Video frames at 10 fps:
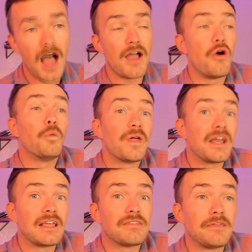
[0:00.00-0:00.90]
I hope that
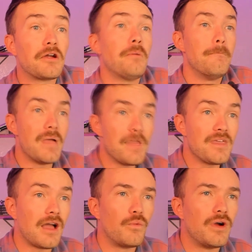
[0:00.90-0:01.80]
I get there.
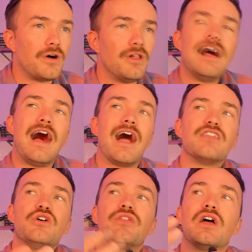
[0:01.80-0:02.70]
Maybe I will. I
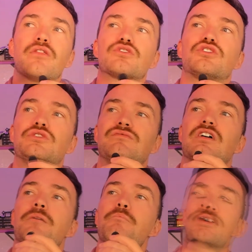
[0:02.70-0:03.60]
know that other shows have
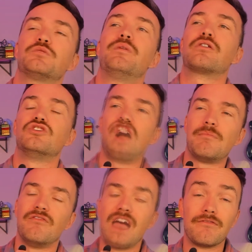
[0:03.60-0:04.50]
done a much better
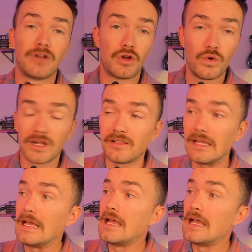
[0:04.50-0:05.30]
job of that very quickly.